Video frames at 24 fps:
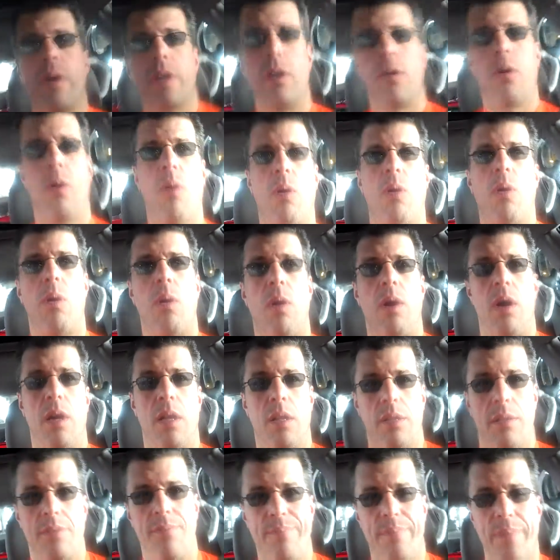it all.
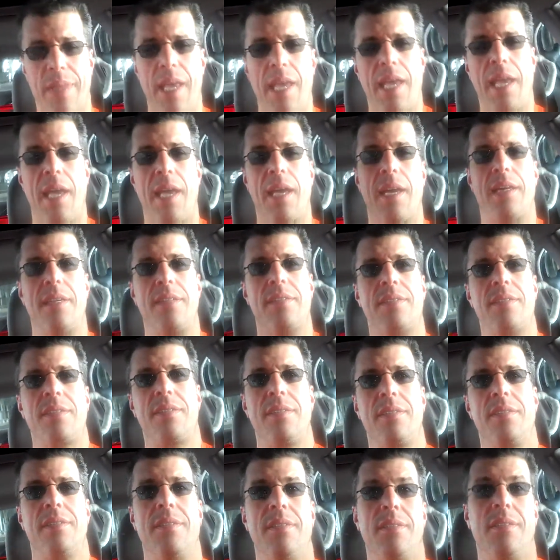And
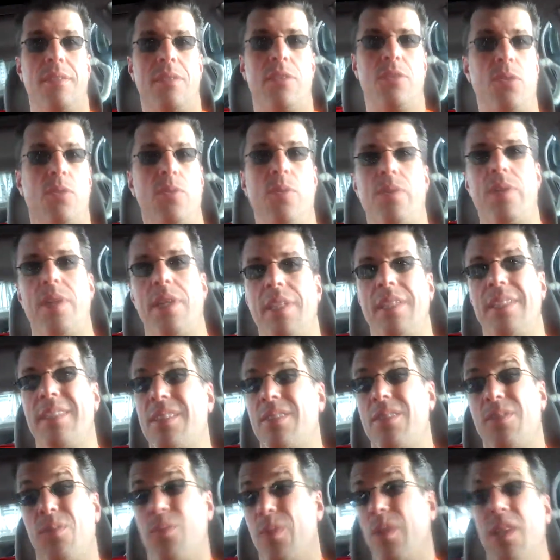the truth
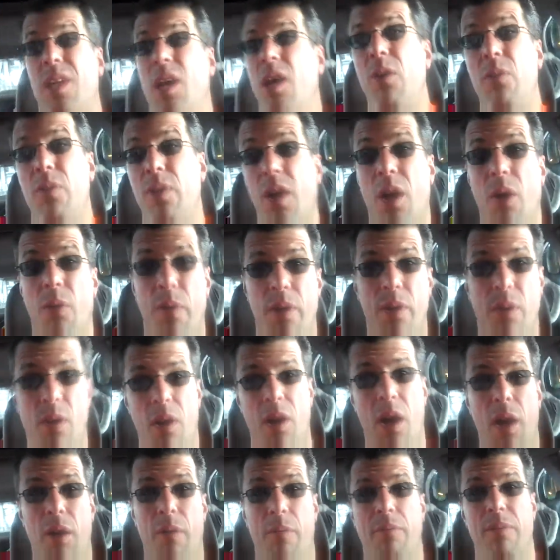is, we don't know it
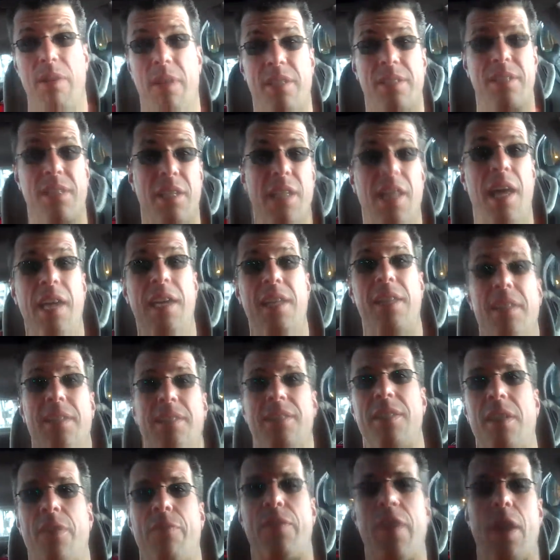all. Because a lot of the
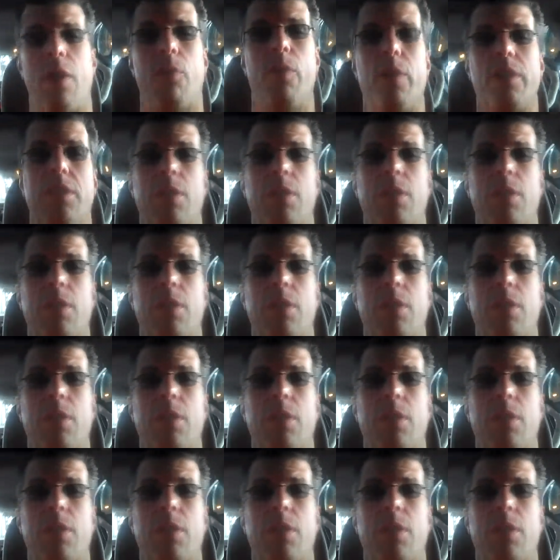stuff that we